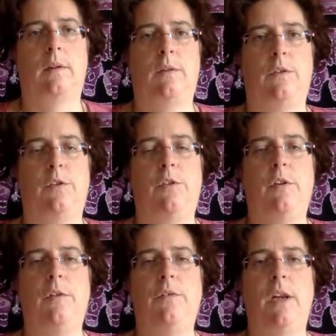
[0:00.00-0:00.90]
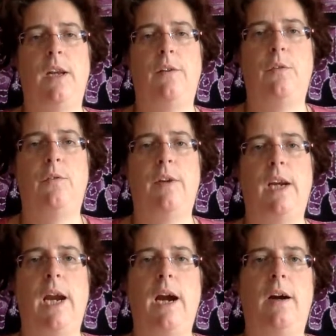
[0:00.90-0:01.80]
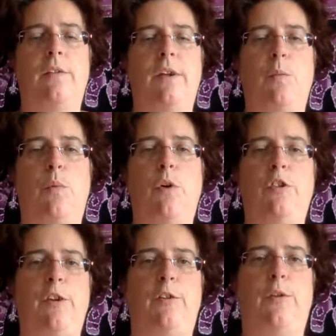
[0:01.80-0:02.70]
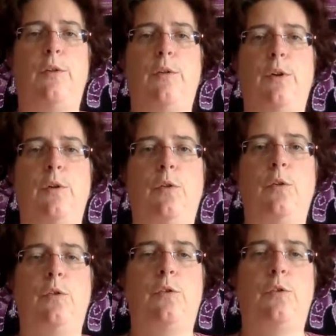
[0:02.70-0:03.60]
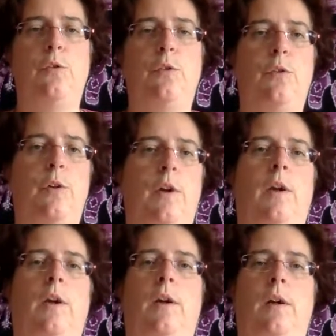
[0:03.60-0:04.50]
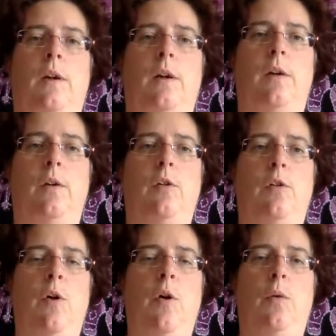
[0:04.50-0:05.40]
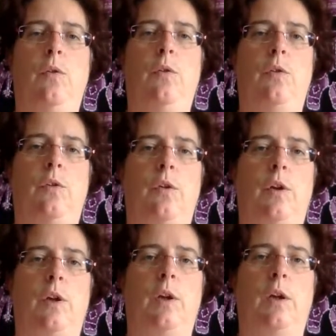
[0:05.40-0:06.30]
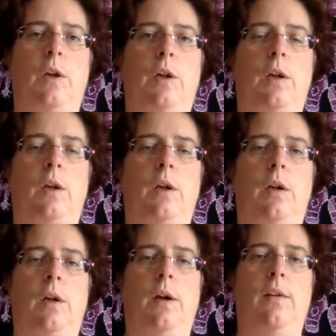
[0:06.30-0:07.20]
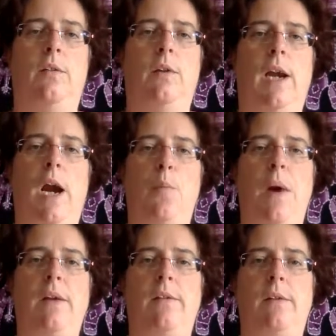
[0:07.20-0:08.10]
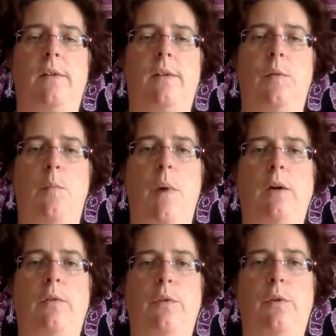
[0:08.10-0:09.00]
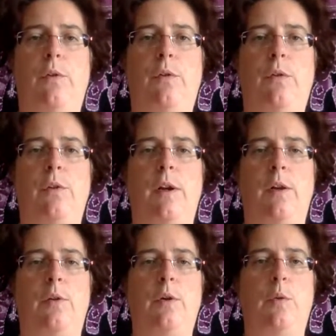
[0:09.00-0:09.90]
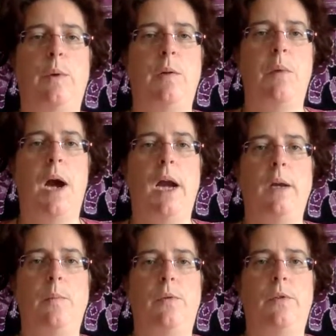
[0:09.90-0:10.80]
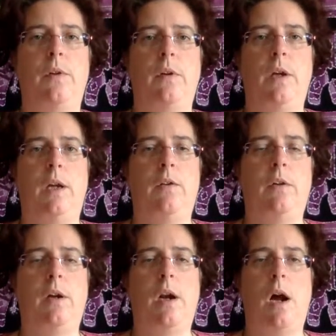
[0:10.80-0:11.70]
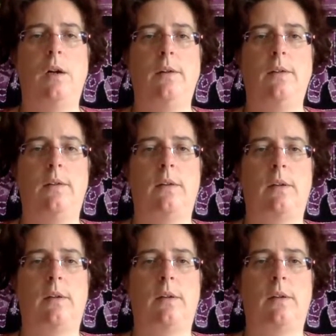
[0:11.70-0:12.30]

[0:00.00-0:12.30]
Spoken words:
The softness of the air as it brushes through your nostrils, your nose, as the air passes at the back of your throat and through your windpipes into your lungs,